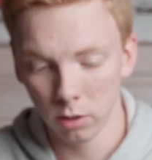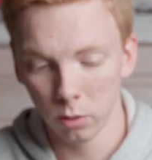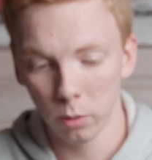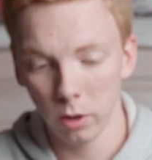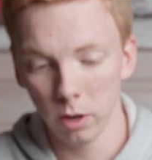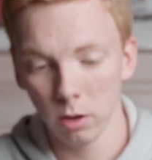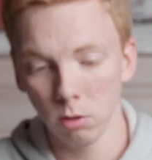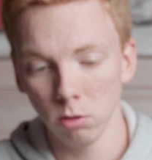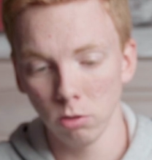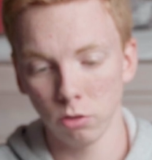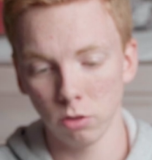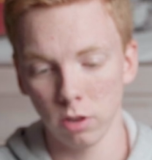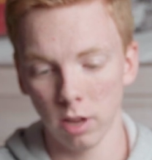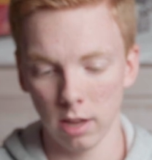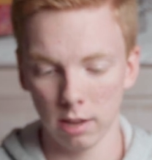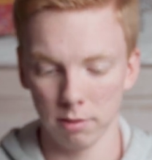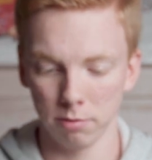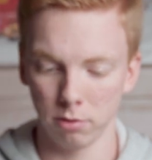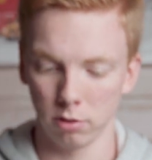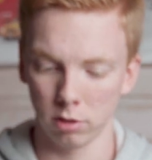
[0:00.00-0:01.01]
We also
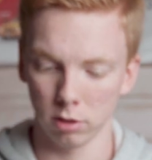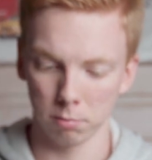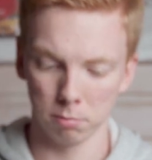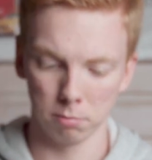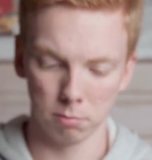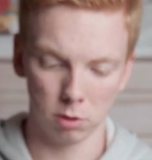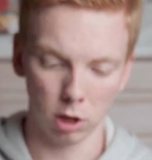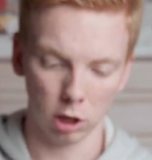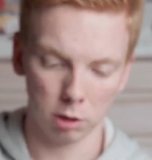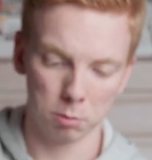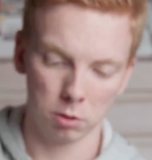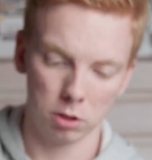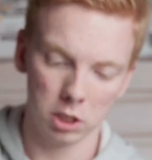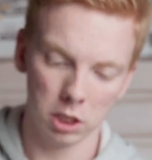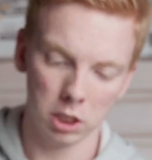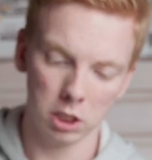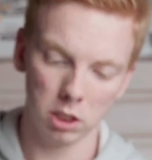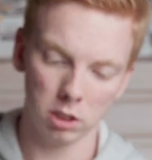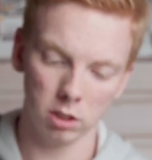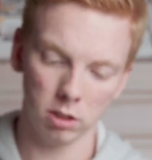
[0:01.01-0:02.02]
have some
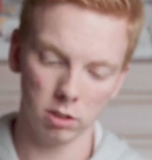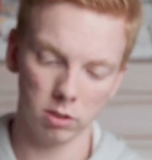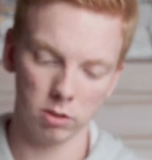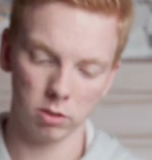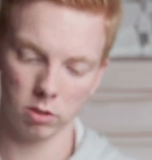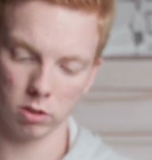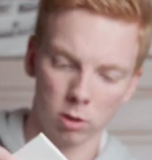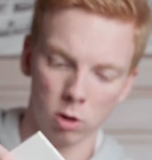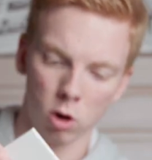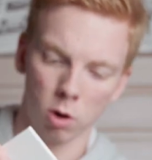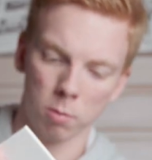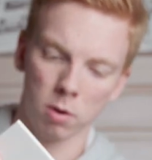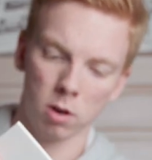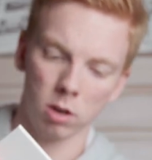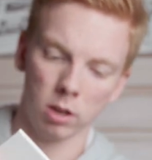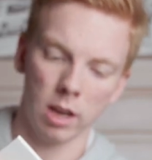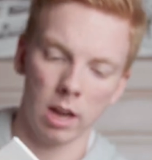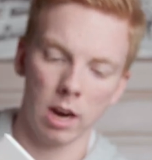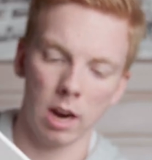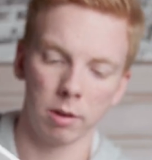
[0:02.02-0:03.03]
documentations. Come
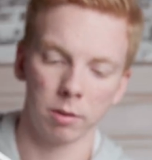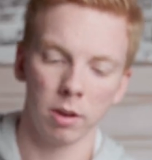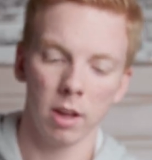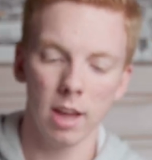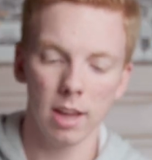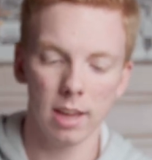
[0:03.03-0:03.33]
on, get out.